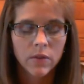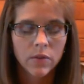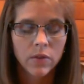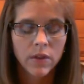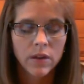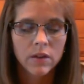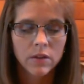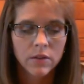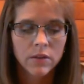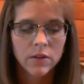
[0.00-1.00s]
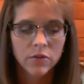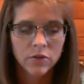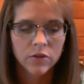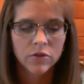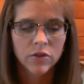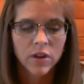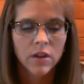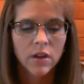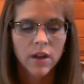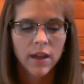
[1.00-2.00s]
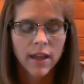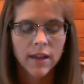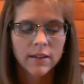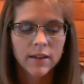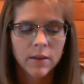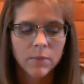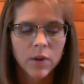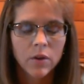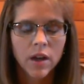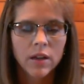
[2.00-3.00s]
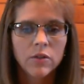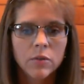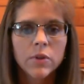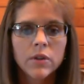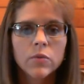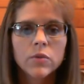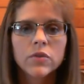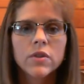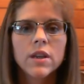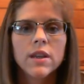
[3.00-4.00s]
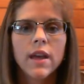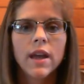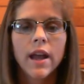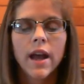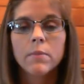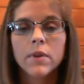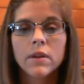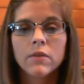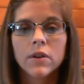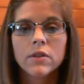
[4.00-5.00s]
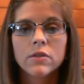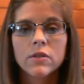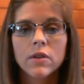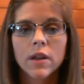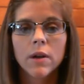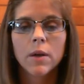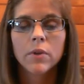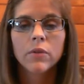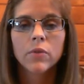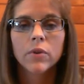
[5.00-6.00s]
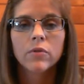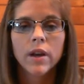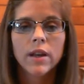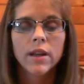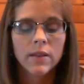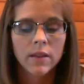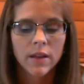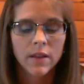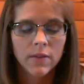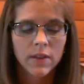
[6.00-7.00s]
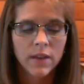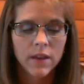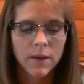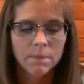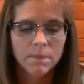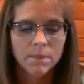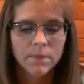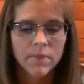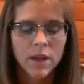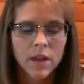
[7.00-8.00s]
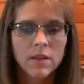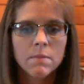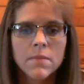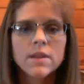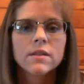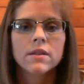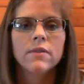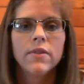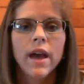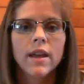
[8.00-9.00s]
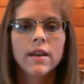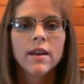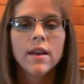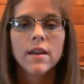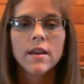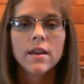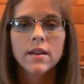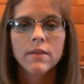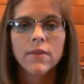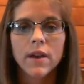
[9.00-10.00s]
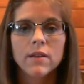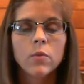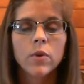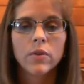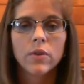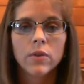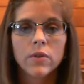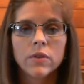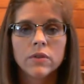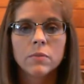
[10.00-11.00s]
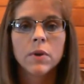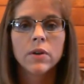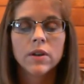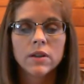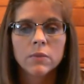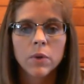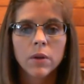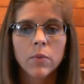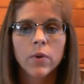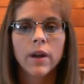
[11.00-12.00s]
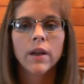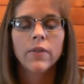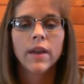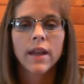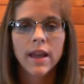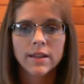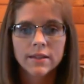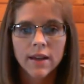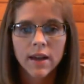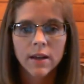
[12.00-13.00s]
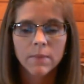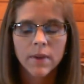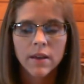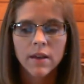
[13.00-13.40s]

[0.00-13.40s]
the church. And, I do believe we'll see that happening very soon. I believe we're right in the midst of that event where the Spirit is being poured out, that end time